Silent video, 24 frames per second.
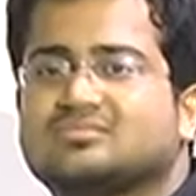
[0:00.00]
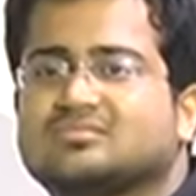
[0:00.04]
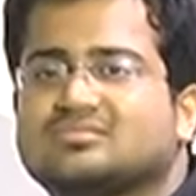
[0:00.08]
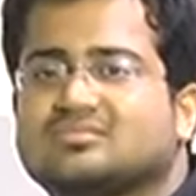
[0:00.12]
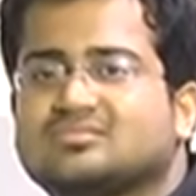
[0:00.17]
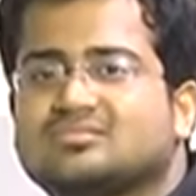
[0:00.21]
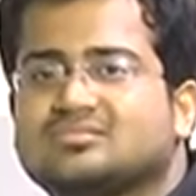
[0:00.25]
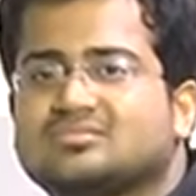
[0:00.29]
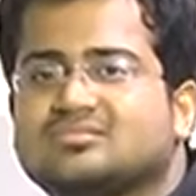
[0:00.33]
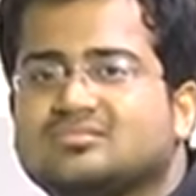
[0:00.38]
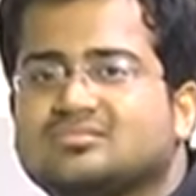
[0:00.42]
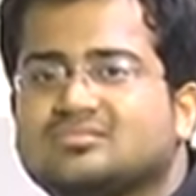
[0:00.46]

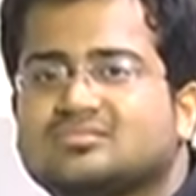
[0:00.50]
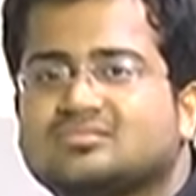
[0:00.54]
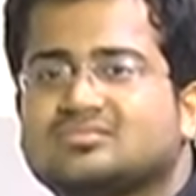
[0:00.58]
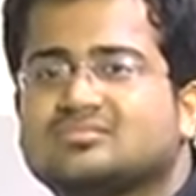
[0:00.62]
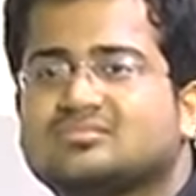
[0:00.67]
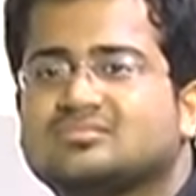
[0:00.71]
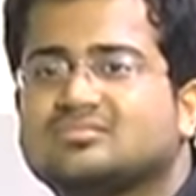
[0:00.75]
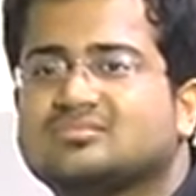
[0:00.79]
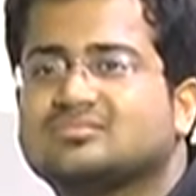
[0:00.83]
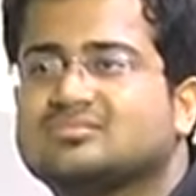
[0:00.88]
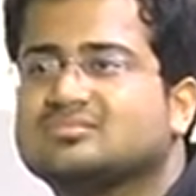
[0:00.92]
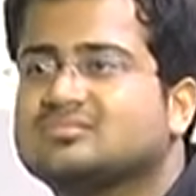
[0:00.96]

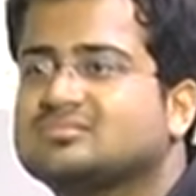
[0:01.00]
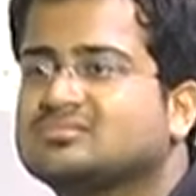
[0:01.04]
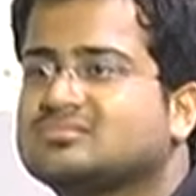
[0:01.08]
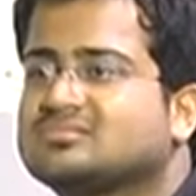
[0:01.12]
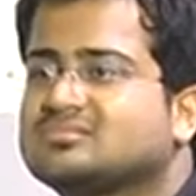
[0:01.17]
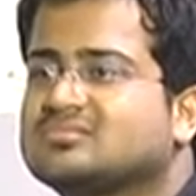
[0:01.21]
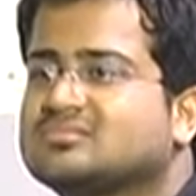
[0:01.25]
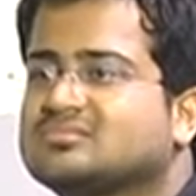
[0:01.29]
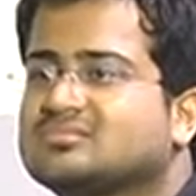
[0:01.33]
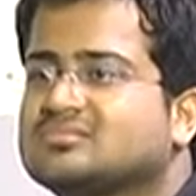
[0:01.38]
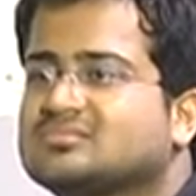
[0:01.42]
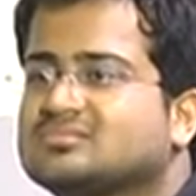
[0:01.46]

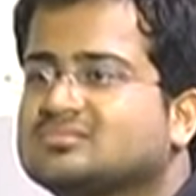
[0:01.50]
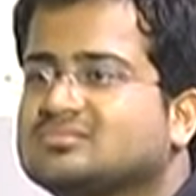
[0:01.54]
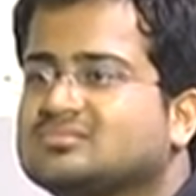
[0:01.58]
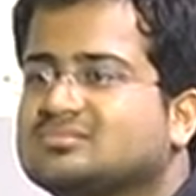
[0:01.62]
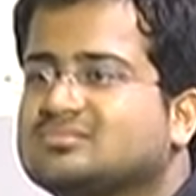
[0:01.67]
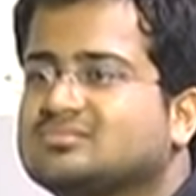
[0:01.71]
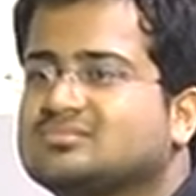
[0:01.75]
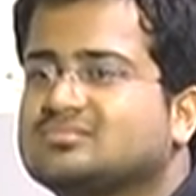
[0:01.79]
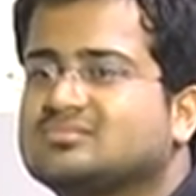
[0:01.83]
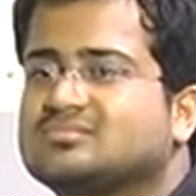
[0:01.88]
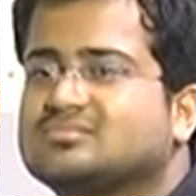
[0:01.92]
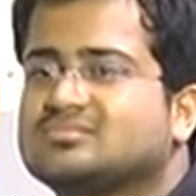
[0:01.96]

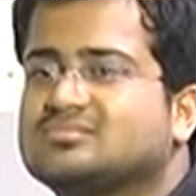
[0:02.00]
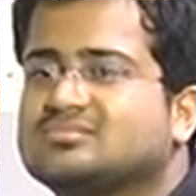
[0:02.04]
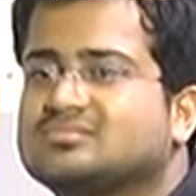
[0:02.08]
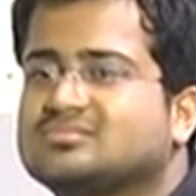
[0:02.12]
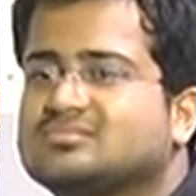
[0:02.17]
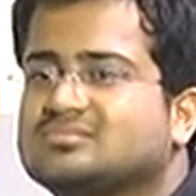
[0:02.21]
[no speech]